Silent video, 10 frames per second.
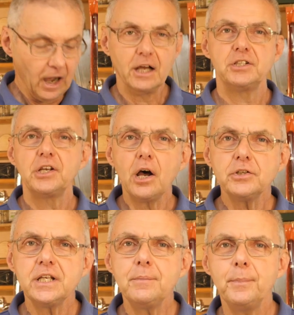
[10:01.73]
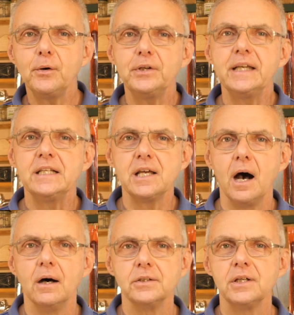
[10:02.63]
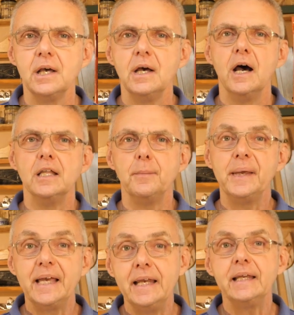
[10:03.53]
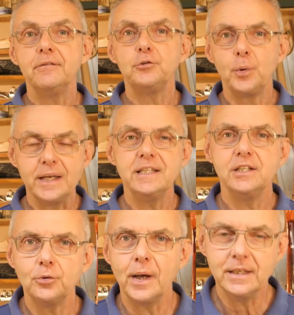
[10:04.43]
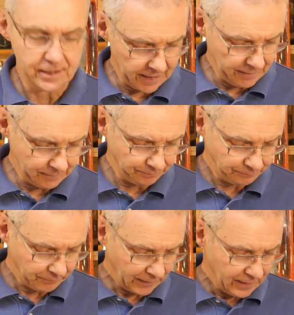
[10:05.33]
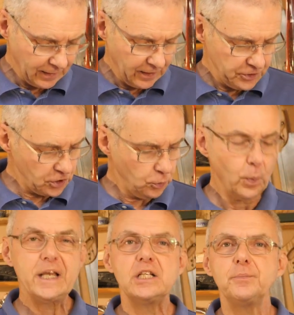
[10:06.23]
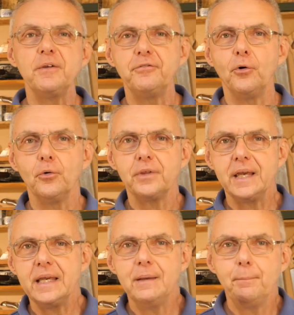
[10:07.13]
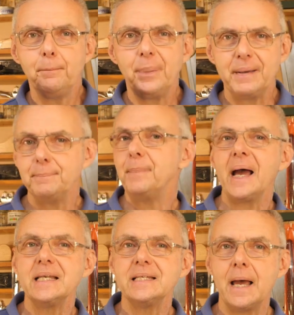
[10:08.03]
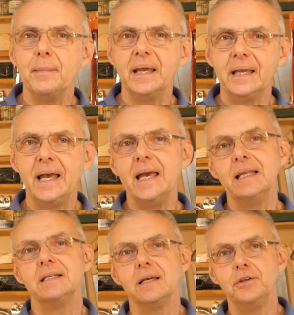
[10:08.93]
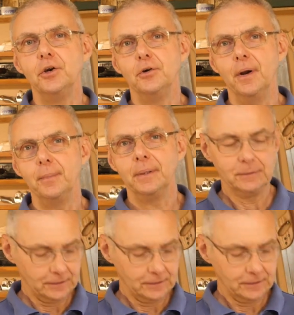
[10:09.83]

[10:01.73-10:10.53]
I started building guitars at the beginning of 2020, just weeks before the pandemic hit Europe.